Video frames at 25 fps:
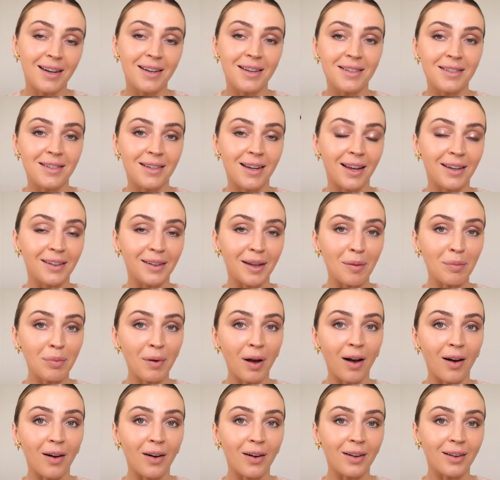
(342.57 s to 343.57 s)
it doesn't end up
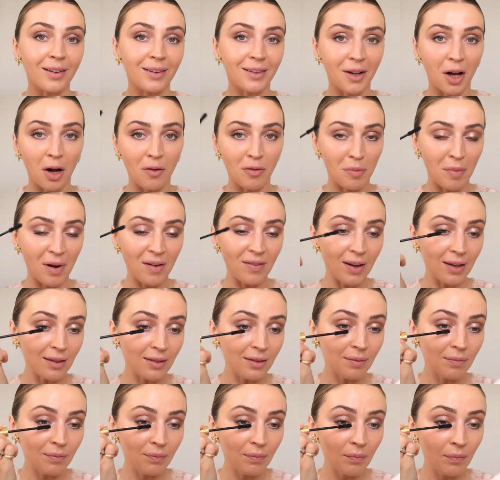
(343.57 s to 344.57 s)
all over my
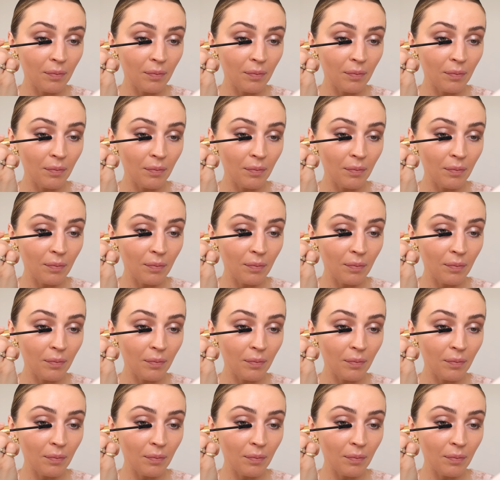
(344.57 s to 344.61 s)
face.